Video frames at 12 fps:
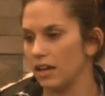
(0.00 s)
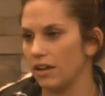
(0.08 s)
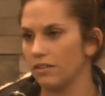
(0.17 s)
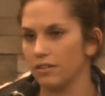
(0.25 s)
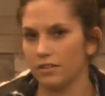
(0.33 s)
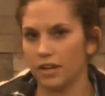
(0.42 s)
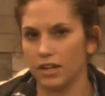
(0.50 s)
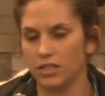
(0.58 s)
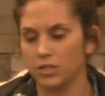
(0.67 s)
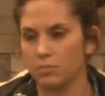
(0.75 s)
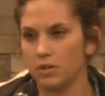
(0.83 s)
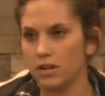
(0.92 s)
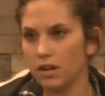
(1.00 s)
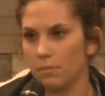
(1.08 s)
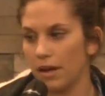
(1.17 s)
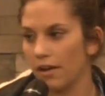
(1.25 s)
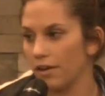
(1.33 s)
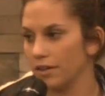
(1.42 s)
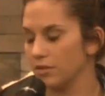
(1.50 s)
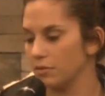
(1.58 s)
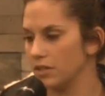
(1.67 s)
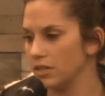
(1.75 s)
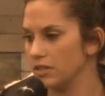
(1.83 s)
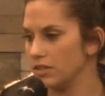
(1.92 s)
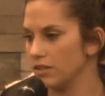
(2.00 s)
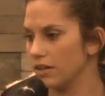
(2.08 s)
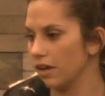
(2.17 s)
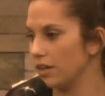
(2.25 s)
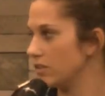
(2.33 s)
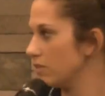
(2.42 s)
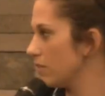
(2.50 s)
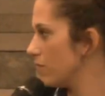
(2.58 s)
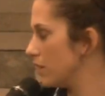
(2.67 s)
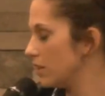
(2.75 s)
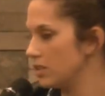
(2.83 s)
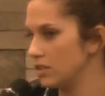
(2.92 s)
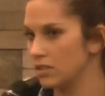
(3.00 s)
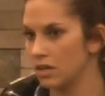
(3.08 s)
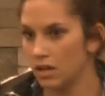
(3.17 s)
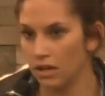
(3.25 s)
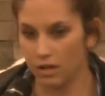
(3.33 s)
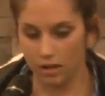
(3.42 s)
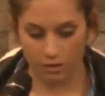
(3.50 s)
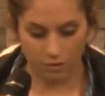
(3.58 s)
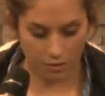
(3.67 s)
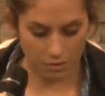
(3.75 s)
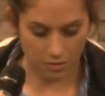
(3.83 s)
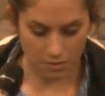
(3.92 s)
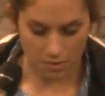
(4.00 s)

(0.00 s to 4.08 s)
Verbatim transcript: I don't know, God just put it on my heart to read it to you guys, so if you can just agree with